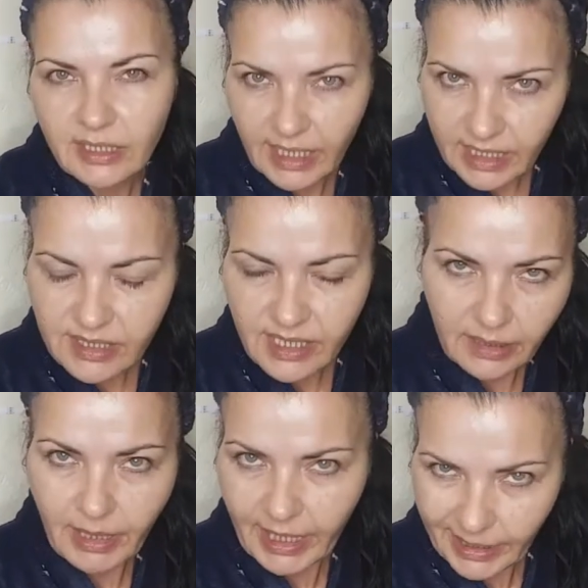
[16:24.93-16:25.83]
At night
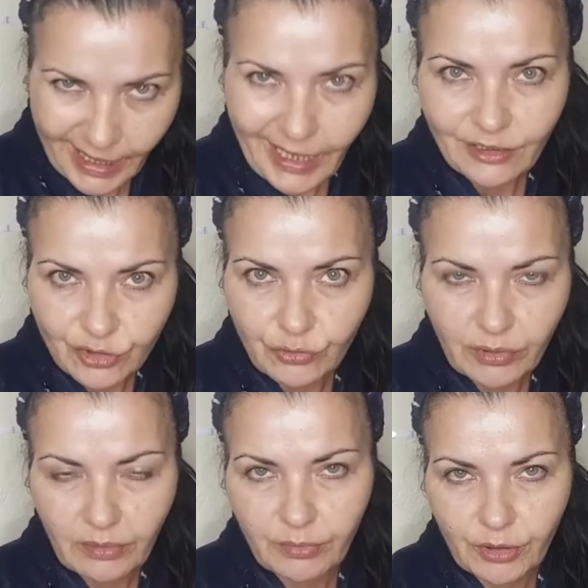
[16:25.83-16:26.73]
time I can
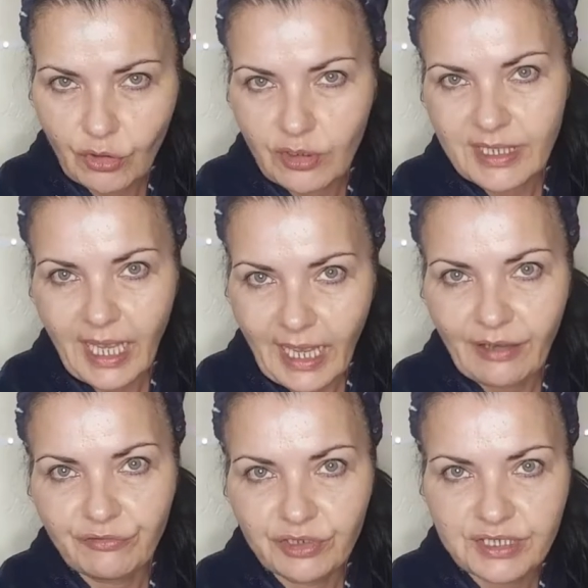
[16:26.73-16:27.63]
do it because I
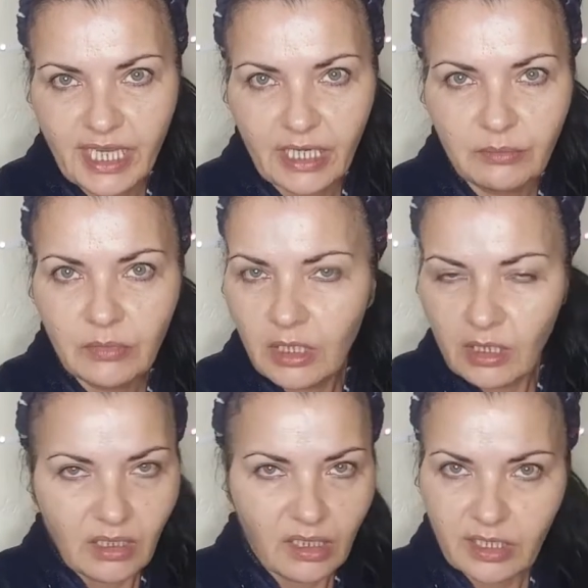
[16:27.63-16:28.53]
have the time
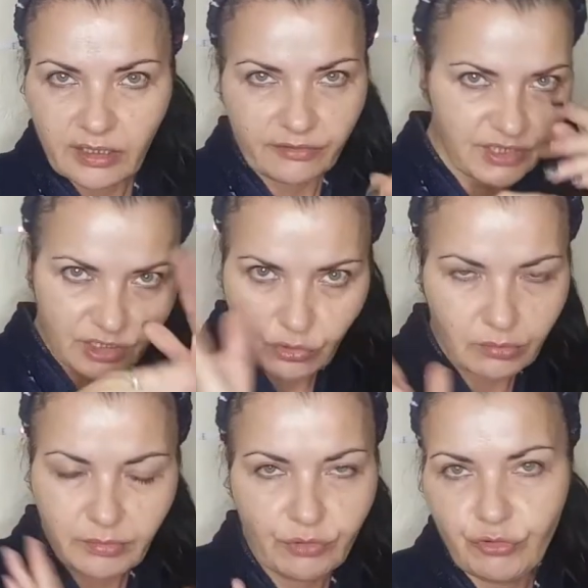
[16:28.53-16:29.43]
and I've did
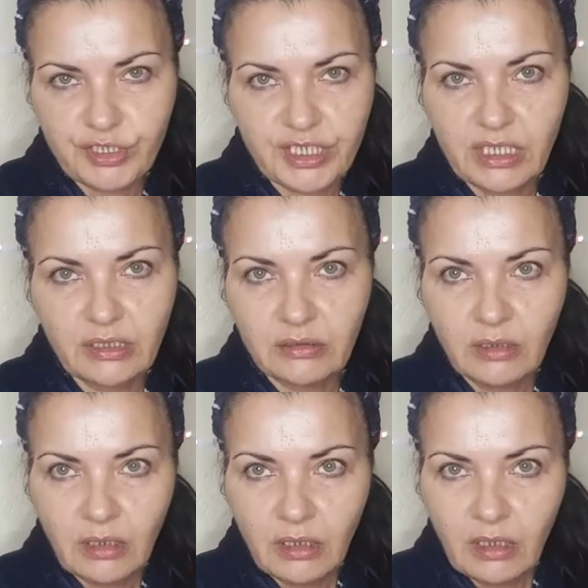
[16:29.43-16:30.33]
all my
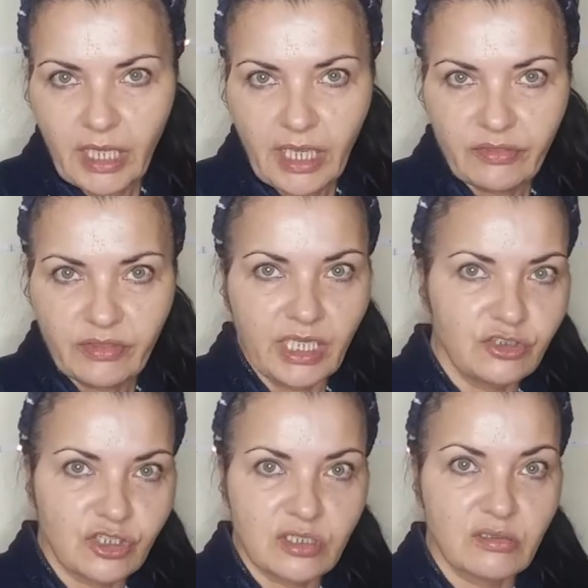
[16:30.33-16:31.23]
routine, and
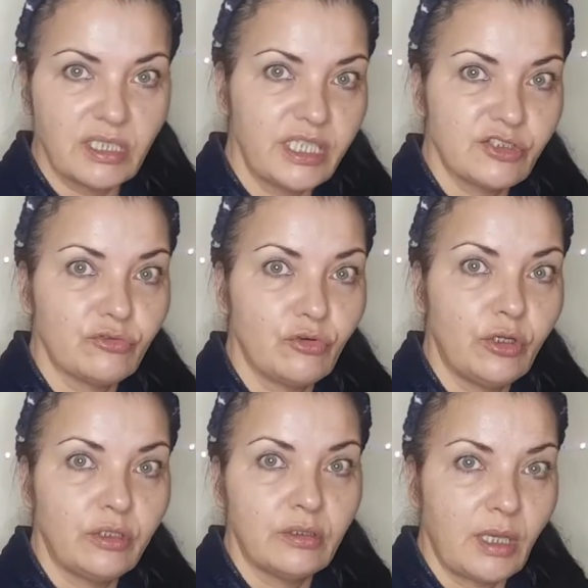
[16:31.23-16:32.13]
then just later
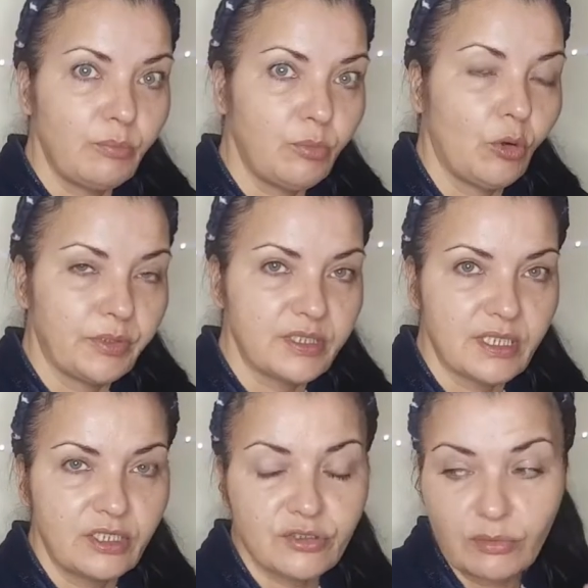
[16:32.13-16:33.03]
on I pop
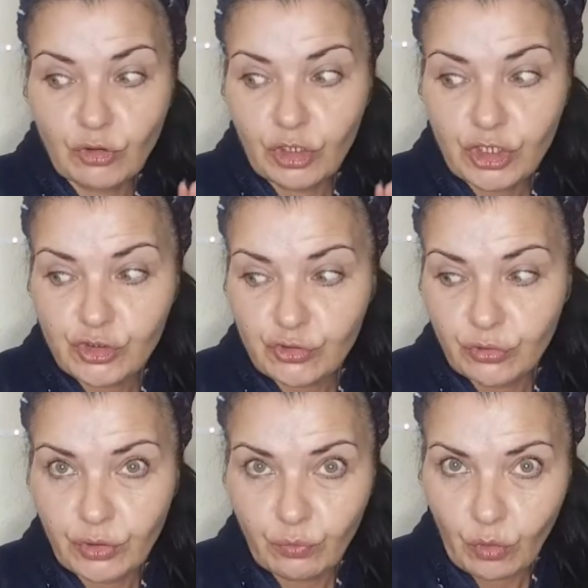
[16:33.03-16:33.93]
this in. So I'm going to
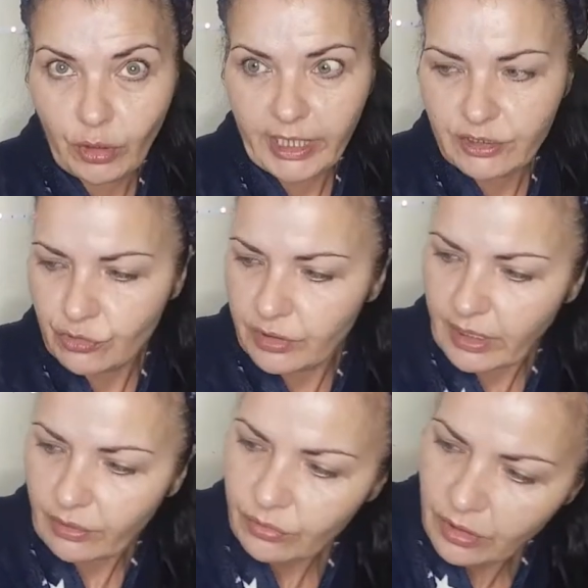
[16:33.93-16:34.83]
show you what I do
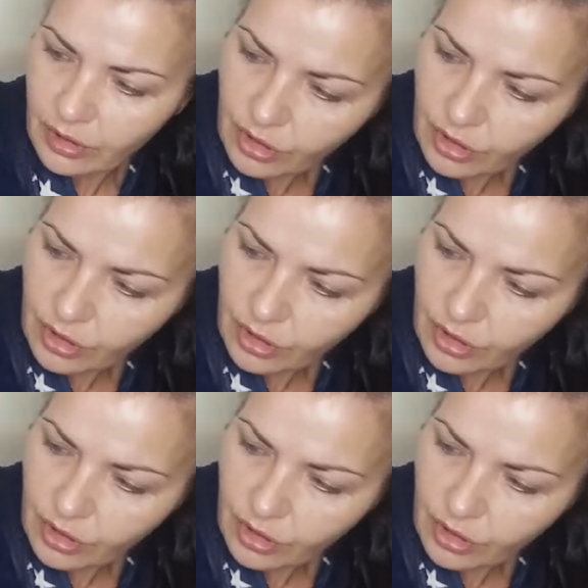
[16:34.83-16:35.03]
now.